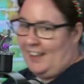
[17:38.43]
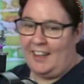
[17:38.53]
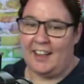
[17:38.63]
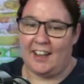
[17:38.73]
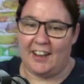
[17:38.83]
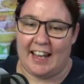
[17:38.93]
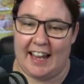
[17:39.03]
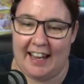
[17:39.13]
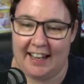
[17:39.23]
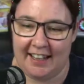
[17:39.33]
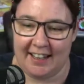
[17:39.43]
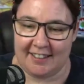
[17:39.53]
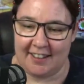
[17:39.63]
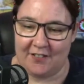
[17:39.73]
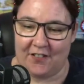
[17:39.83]
Okay.
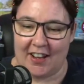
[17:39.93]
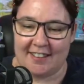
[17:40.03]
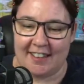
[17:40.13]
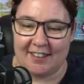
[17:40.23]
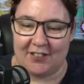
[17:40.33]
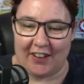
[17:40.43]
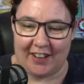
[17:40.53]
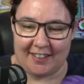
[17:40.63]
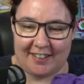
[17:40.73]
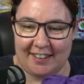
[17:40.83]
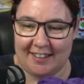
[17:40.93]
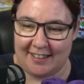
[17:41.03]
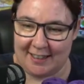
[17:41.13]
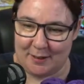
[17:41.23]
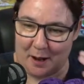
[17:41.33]
So first things first is
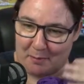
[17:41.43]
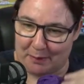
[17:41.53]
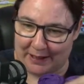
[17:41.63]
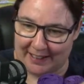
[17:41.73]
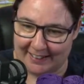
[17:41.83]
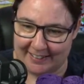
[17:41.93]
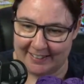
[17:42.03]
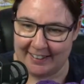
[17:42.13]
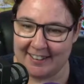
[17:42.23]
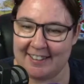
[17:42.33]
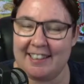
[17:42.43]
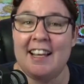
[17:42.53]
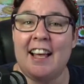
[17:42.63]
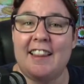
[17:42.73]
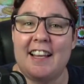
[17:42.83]
this a bucket. See,
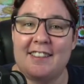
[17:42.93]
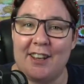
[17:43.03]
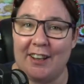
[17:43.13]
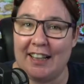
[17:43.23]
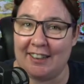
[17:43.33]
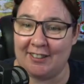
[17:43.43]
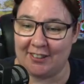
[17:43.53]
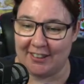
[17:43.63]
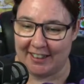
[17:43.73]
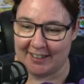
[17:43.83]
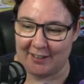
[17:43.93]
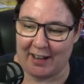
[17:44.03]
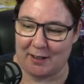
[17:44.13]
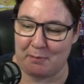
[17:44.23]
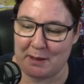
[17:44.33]
they're so luxurious. I've had
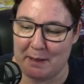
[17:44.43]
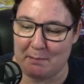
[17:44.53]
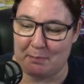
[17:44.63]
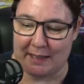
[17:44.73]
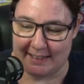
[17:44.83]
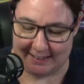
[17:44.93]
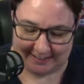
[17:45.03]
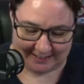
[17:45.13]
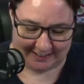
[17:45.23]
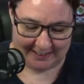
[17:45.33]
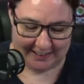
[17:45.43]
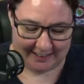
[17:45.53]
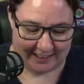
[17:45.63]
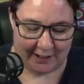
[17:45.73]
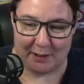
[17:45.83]
to put them in bucket. They
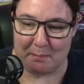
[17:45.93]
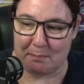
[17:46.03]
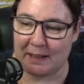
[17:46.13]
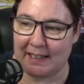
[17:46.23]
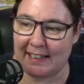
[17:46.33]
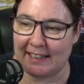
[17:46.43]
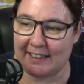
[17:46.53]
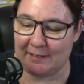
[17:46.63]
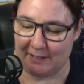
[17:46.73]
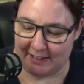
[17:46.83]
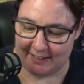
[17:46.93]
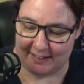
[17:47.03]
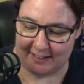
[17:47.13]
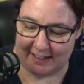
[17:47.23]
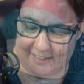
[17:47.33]
go in a bucket. Let me just change